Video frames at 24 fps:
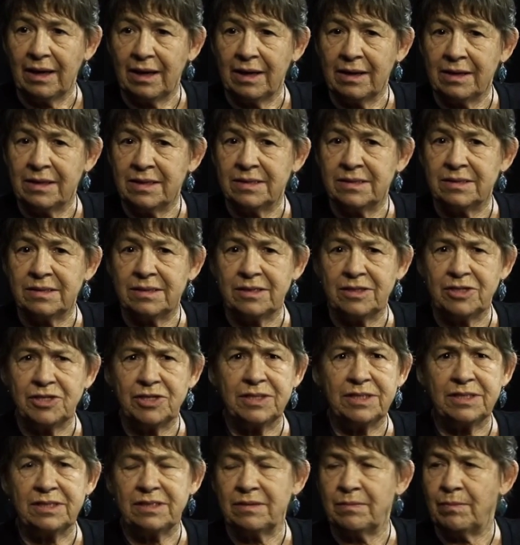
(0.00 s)
it is
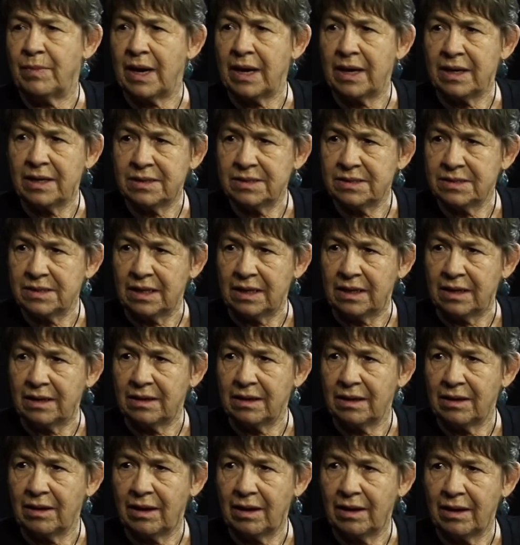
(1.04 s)
just amazing.
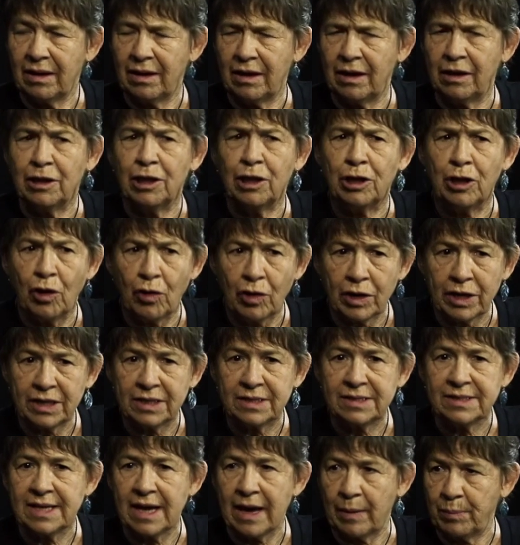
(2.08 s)
A lot
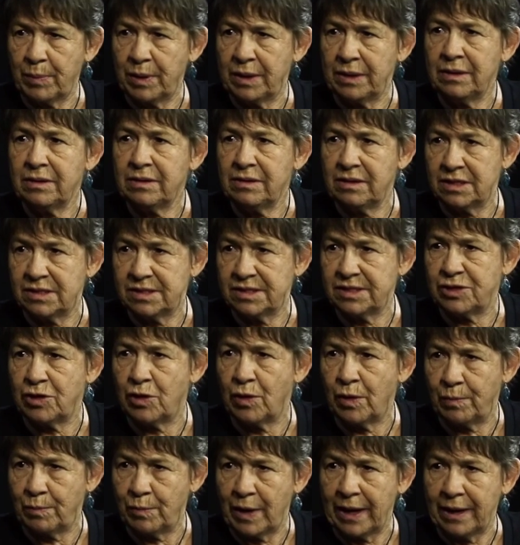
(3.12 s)
has happened this
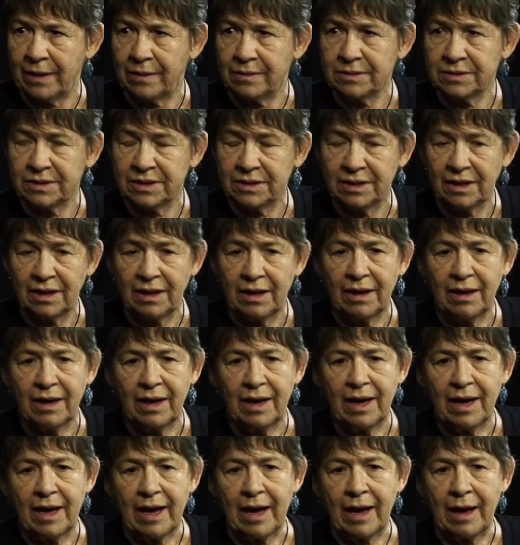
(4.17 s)
time round,
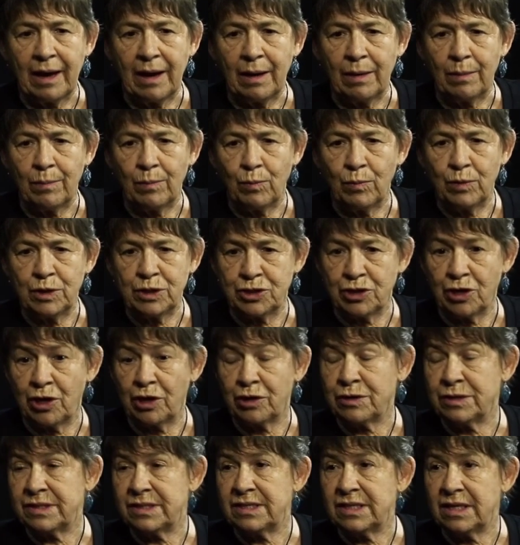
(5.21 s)
um, which I
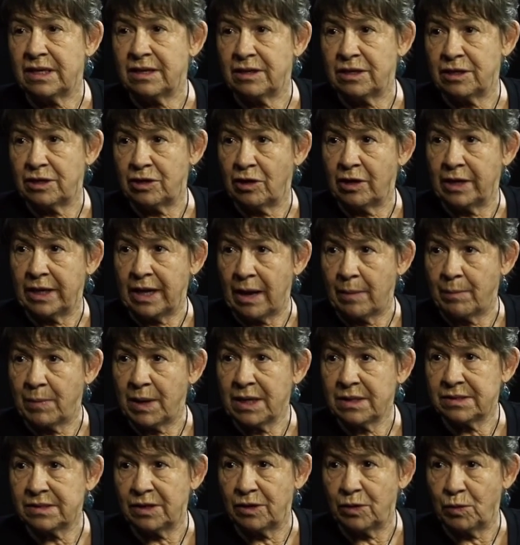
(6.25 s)
could see the
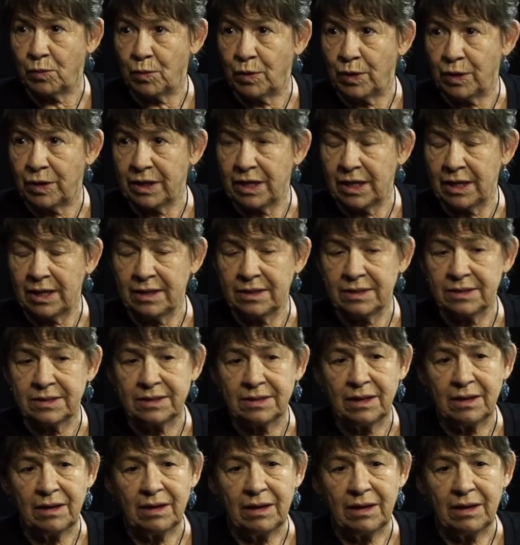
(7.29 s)
dynamics and the workings.